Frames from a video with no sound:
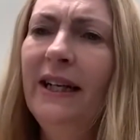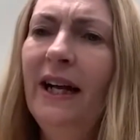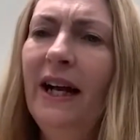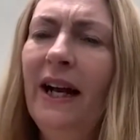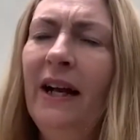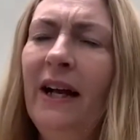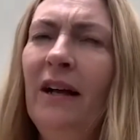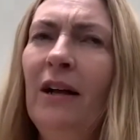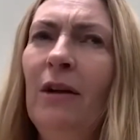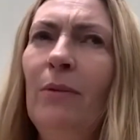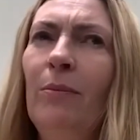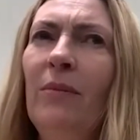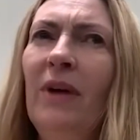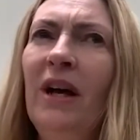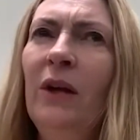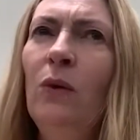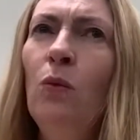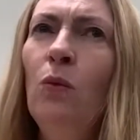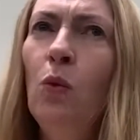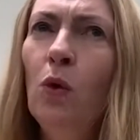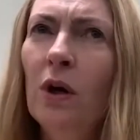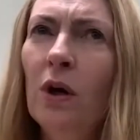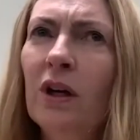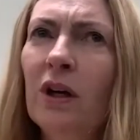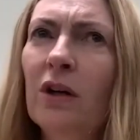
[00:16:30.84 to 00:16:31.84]
and
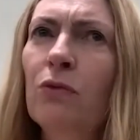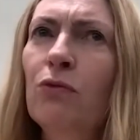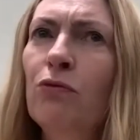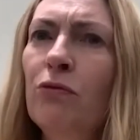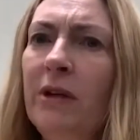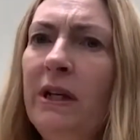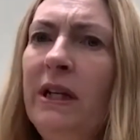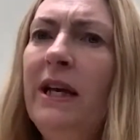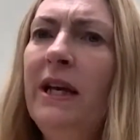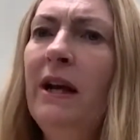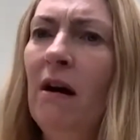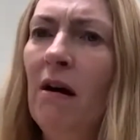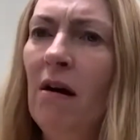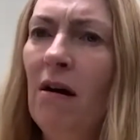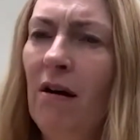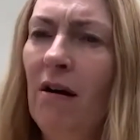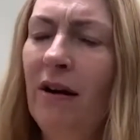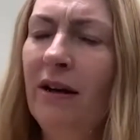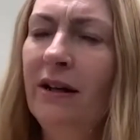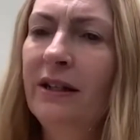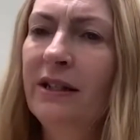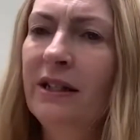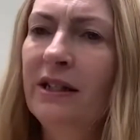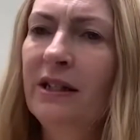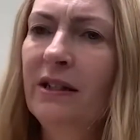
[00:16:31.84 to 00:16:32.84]
work really
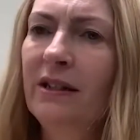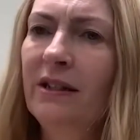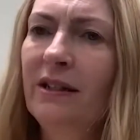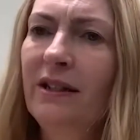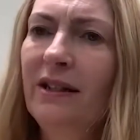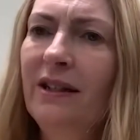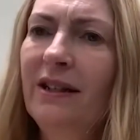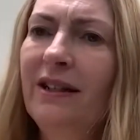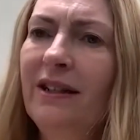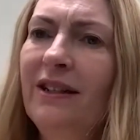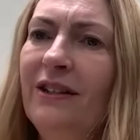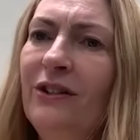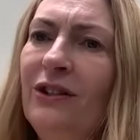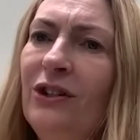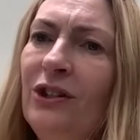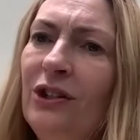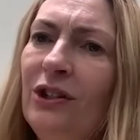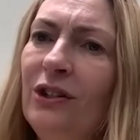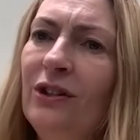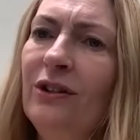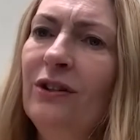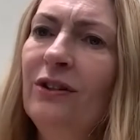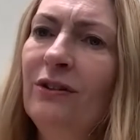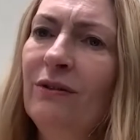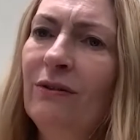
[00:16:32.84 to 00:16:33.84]
hard
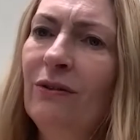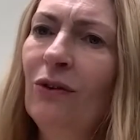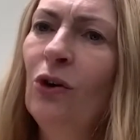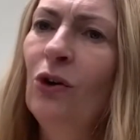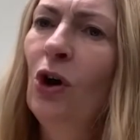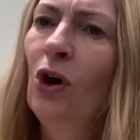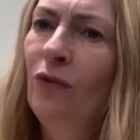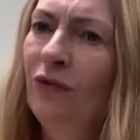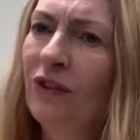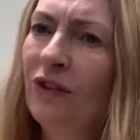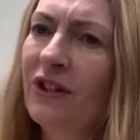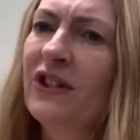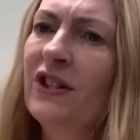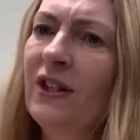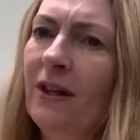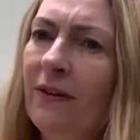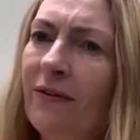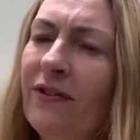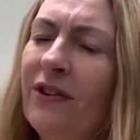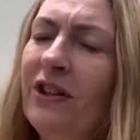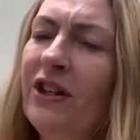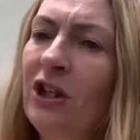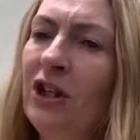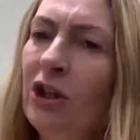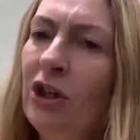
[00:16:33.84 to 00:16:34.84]
on the stuff
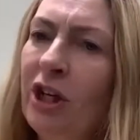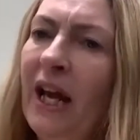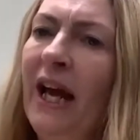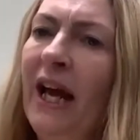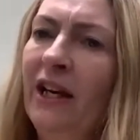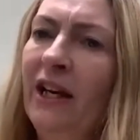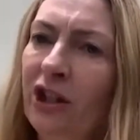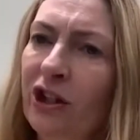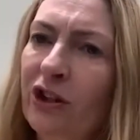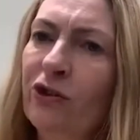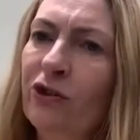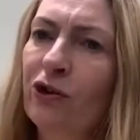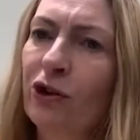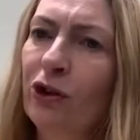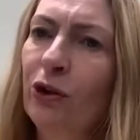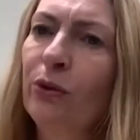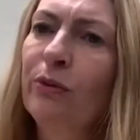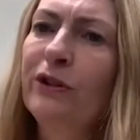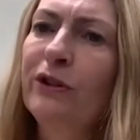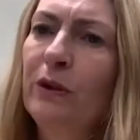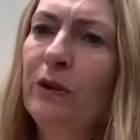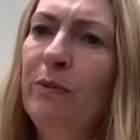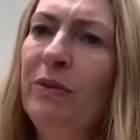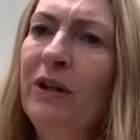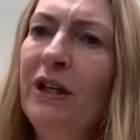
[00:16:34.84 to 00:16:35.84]
that you can control,
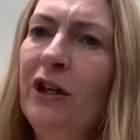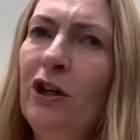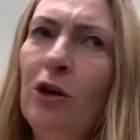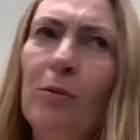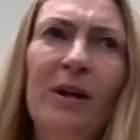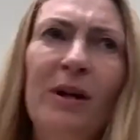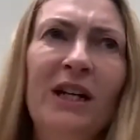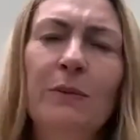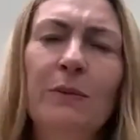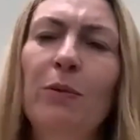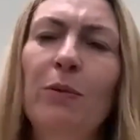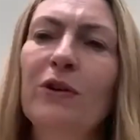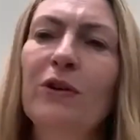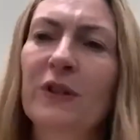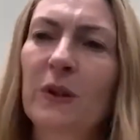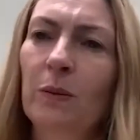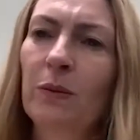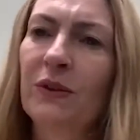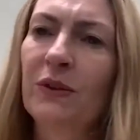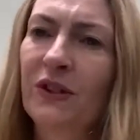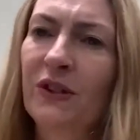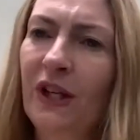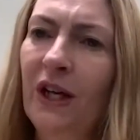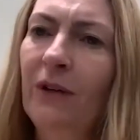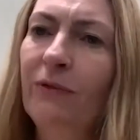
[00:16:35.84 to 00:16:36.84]
to be your best possible
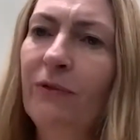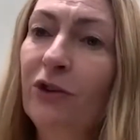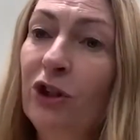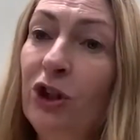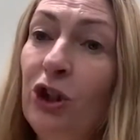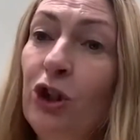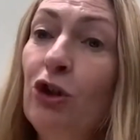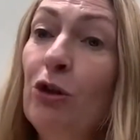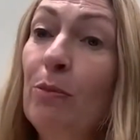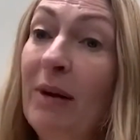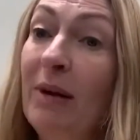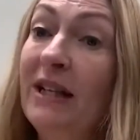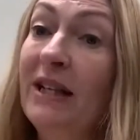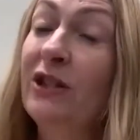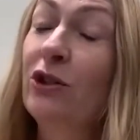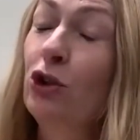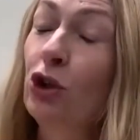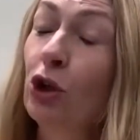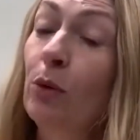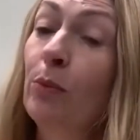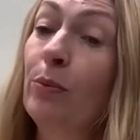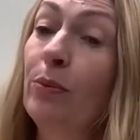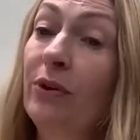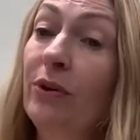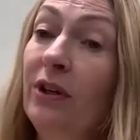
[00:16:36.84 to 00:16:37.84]
self, to do the best
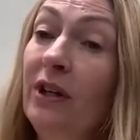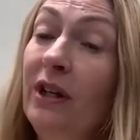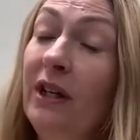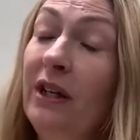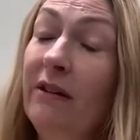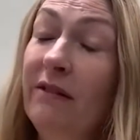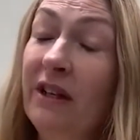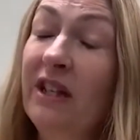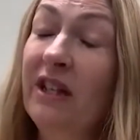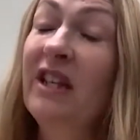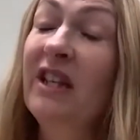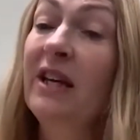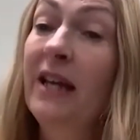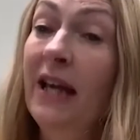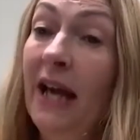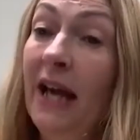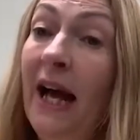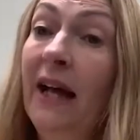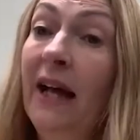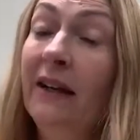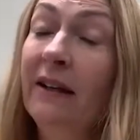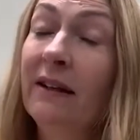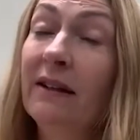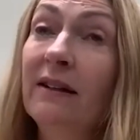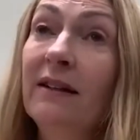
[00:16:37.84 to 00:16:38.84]
job that you
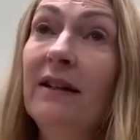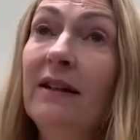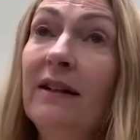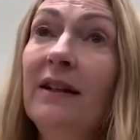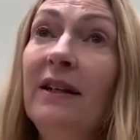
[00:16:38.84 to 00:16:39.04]
can.